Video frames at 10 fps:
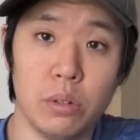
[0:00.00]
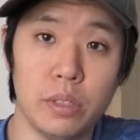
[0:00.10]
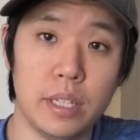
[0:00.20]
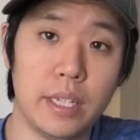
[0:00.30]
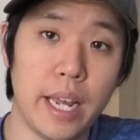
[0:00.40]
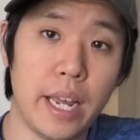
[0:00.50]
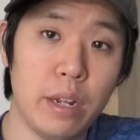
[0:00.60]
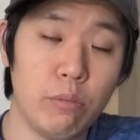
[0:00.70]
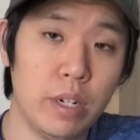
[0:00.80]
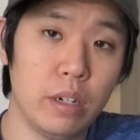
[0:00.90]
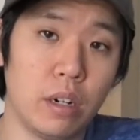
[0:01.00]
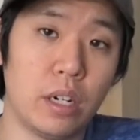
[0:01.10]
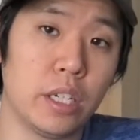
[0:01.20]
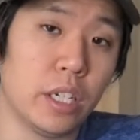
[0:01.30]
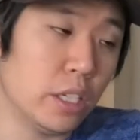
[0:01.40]
today we
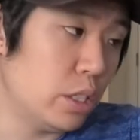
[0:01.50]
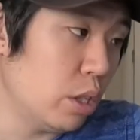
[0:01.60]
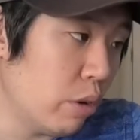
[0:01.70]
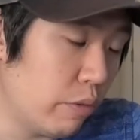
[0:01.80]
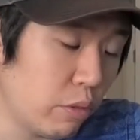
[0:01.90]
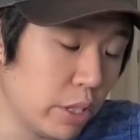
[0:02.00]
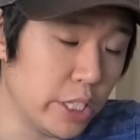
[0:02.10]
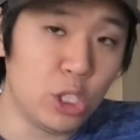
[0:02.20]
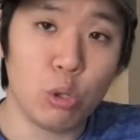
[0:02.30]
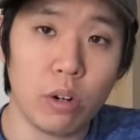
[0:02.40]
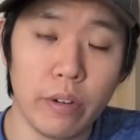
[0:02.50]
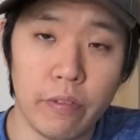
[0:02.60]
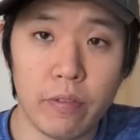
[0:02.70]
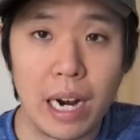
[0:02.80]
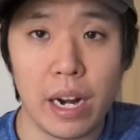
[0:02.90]
are gonna go for the Jordan
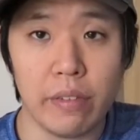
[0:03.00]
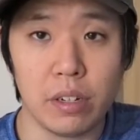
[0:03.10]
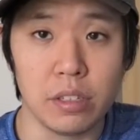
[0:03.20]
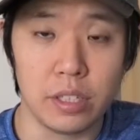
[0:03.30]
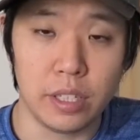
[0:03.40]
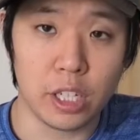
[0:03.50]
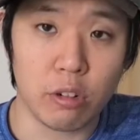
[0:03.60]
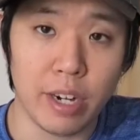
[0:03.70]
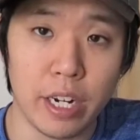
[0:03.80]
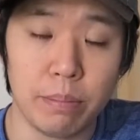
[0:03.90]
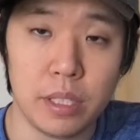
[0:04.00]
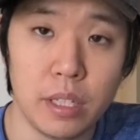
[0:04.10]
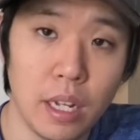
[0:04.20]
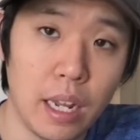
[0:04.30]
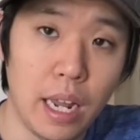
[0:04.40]
5 Alternate Grapes.
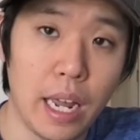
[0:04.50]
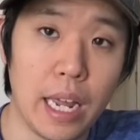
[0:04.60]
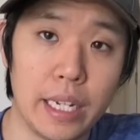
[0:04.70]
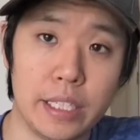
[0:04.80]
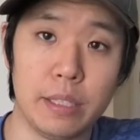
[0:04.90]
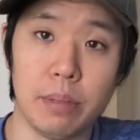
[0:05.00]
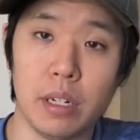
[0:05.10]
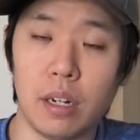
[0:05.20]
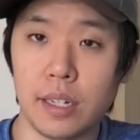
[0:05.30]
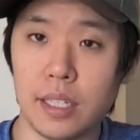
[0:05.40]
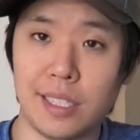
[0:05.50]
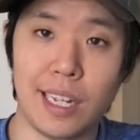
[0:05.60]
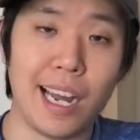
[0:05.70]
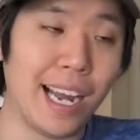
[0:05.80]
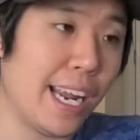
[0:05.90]
And to be honest,
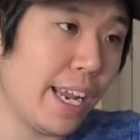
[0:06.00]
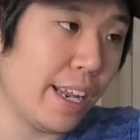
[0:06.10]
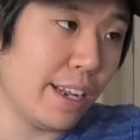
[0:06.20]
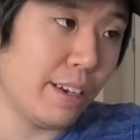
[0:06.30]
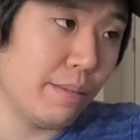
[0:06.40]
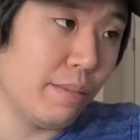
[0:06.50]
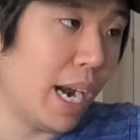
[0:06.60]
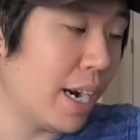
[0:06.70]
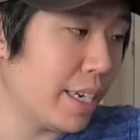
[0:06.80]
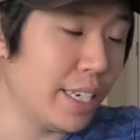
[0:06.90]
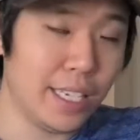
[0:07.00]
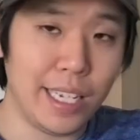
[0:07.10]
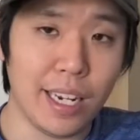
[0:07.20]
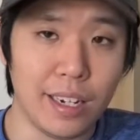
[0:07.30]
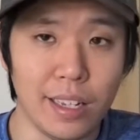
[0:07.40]
I am not gonna
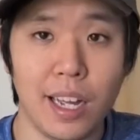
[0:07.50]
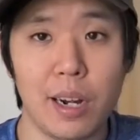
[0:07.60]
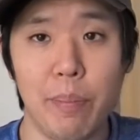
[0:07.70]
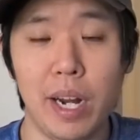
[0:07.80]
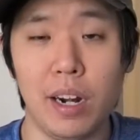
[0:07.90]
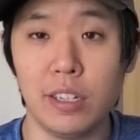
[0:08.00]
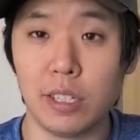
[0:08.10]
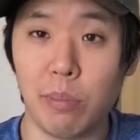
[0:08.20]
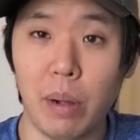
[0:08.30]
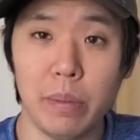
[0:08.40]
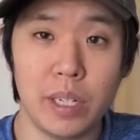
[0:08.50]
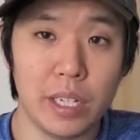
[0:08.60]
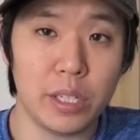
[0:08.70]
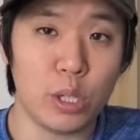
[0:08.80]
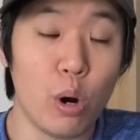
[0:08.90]
get a lot of pairs. I'm probably
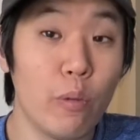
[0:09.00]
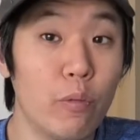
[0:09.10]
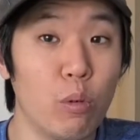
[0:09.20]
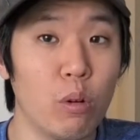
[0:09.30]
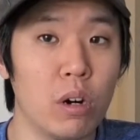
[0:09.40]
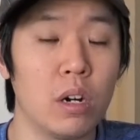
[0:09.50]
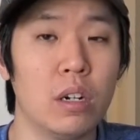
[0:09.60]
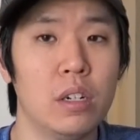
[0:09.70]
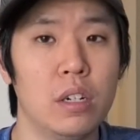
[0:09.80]
gonna go for